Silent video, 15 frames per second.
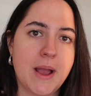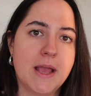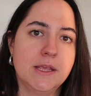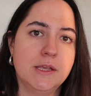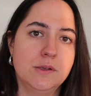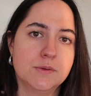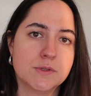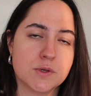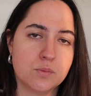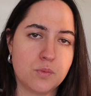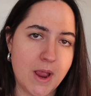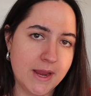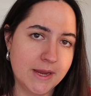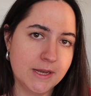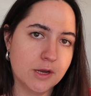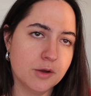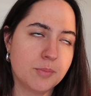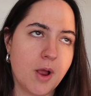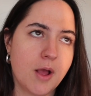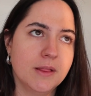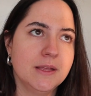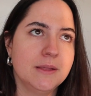I use Ryanair
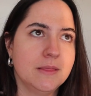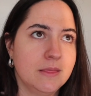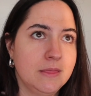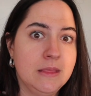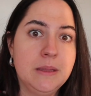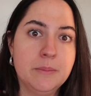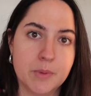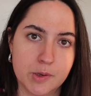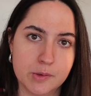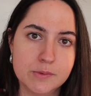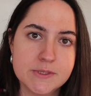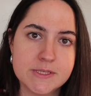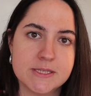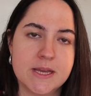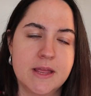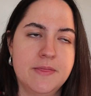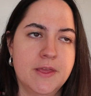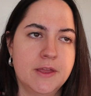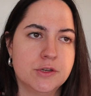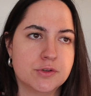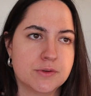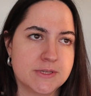probably the most, and
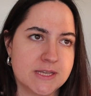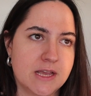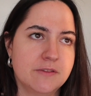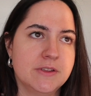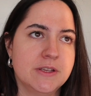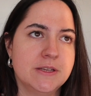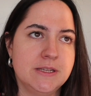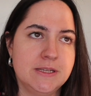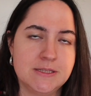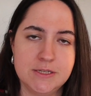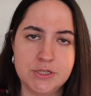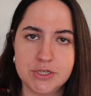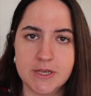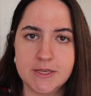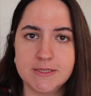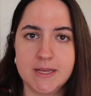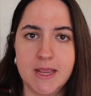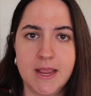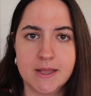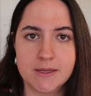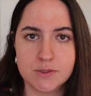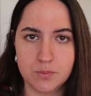then Transavia, EasyJet,
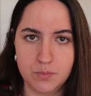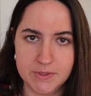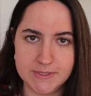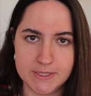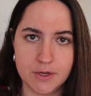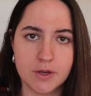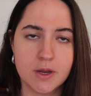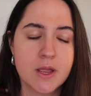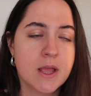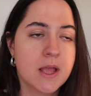and Wizz Air.